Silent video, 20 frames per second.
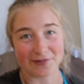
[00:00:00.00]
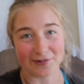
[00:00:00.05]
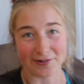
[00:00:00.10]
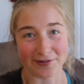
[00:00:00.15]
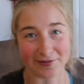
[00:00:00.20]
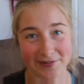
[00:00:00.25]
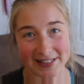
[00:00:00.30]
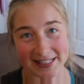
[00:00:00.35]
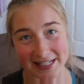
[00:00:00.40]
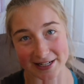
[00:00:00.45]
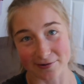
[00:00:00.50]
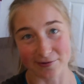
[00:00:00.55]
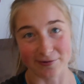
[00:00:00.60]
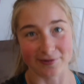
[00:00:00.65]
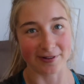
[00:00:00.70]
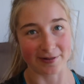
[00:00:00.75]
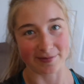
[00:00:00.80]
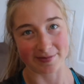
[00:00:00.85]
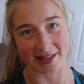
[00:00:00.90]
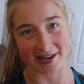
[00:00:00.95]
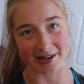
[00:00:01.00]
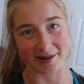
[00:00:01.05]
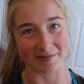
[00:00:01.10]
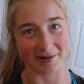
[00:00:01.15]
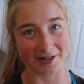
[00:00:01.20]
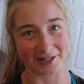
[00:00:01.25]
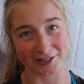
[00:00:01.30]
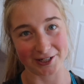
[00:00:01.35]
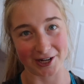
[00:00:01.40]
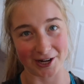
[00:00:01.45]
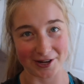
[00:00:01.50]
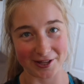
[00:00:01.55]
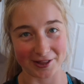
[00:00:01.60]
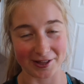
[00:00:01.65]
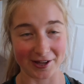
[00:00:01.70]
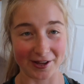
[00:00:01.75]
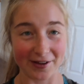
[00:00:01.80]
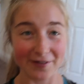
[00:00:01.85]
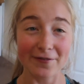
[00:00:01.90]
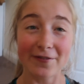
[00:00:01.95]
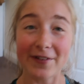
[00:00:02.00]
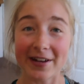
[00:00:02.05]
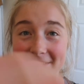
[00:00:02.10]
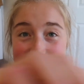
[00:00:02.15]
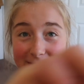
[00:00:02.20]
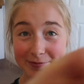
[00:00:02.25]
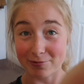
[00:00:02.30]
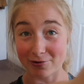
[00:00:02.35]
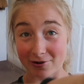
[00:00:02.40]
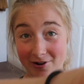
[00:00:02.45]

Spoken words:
for obviously all of them, then I'm going to show you the finished